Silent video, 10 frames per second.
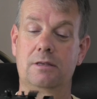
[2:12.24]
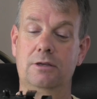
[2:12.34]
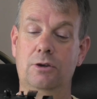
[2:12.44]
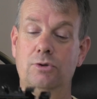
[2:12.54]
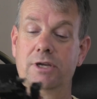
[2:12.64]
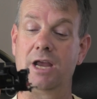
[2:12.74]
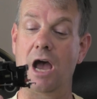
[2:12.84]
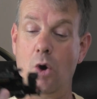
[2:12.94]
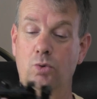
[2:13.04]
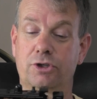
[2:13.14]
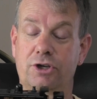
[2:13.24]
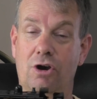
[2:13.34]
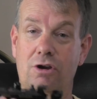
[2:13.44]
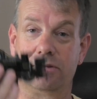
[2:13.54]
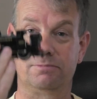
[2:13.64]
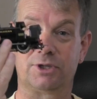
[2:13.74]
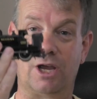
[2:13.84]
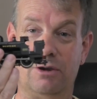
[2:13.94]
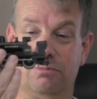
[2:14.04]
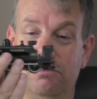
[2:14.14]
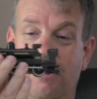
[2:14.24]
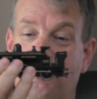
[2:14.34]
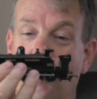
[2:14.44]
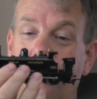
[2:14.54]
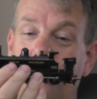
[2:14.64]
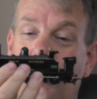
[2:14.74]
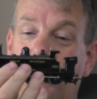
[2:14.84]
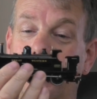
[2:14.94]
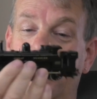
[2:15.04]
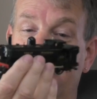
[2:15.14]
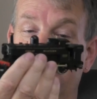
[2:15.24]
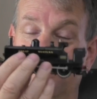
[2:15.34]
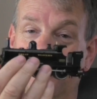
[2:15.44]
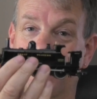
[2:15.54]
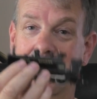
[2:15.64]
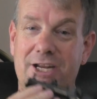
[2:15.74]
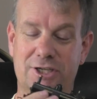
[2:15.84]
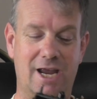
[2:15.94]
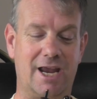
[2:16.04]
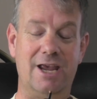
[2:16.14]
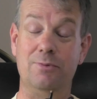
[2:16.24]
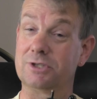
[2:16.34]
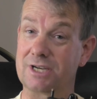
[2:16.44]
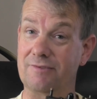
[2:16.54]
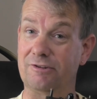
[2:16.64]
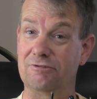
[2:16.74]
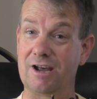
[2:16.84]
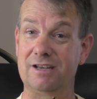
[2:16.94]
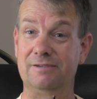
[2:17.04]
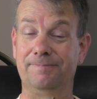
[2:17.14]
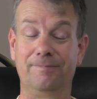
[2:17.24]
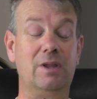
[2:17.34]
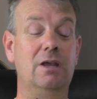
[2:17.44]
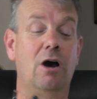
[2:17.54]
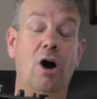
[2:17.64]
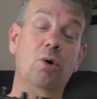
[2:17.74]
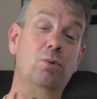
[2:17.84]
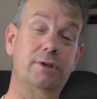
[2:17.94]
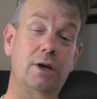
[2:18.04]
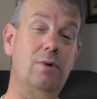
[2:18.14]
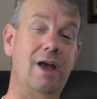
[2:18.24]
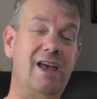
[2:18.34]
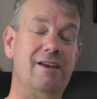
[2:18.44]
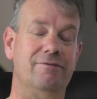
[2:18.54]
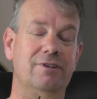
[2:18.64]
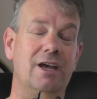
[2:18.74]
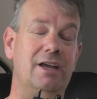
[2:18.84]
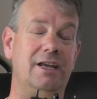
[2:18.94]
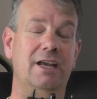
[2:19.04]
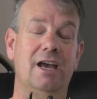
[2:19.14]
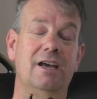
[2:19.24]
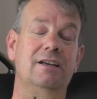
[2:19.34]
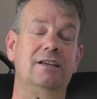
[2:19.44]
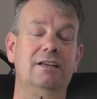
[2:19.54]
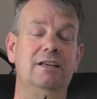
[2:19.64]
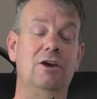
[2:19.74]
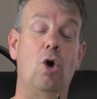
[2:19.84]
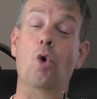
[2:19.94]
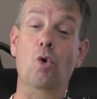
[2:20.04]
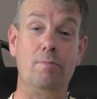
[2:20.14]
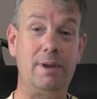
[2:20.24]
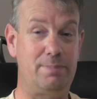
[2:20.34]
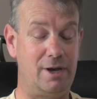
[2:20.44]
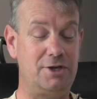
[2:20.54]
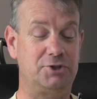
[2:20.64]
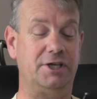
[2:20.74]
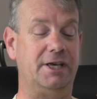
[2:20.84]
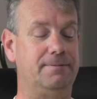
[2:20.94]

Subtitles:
using old stock, so I've got my pannier tank here which can never run. I also have a Hornby Percy,